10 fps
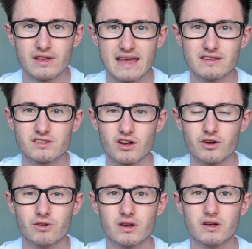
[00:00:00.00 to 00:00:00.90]
get the
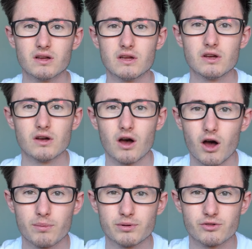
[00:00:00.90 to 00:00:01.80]
Toyota
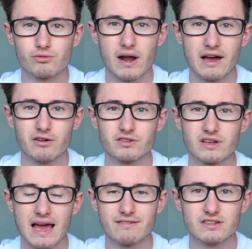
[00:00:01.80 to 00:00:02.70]
up and around
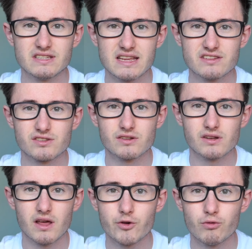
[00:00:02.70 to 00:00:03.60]
and have a decent
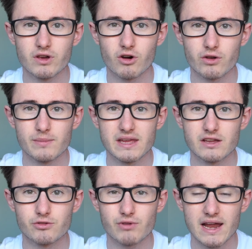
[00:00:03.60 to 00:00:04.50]
fuel
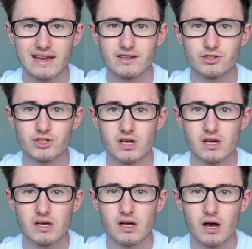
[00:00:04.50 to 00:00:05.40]
economy and range.
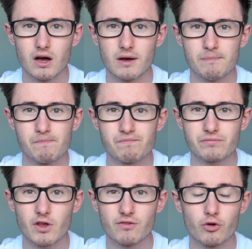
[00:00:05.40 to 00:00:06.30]

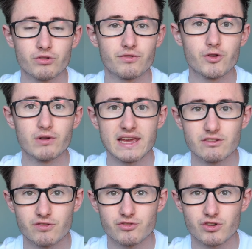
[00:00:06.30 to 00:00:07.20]
Of course, the fueling
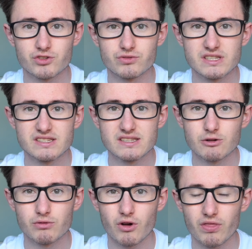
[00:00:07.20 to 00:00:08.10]
infrastructure is
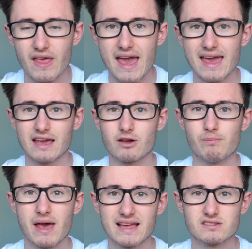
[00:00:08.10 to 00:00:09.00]
still not there
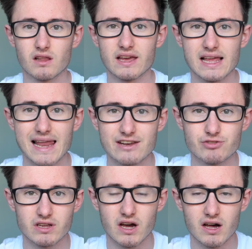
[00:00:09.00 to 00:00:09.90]
compared to like
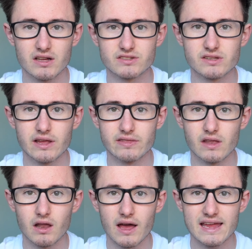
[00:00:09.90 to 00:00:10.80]
electric cars and
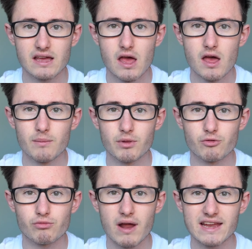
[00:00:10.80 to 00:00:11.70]
the like, but a
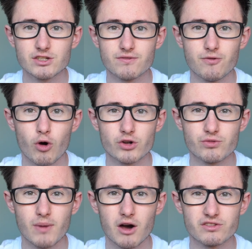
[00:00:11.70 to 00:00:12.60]
range of
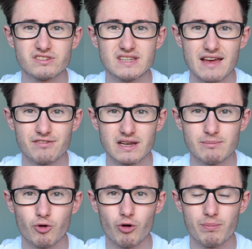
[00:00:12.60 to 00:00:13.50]
400 miles is
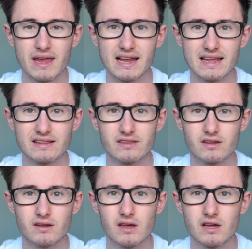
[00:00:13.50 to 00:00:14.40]
definitely more appealing
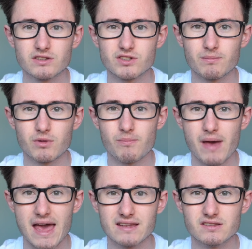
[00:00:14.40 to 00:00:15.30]
than some
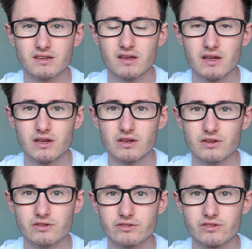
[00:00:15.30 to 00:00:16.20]

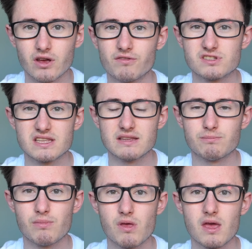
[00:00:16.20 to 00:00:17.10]
competitors. Obviously,
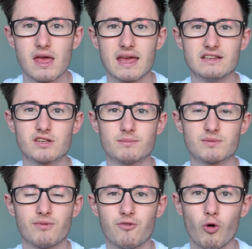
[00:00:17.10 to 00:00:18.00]
in terms
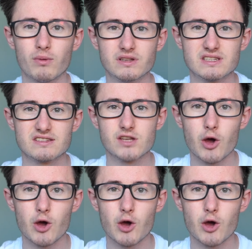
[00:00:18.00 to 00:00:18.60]
of performance, it's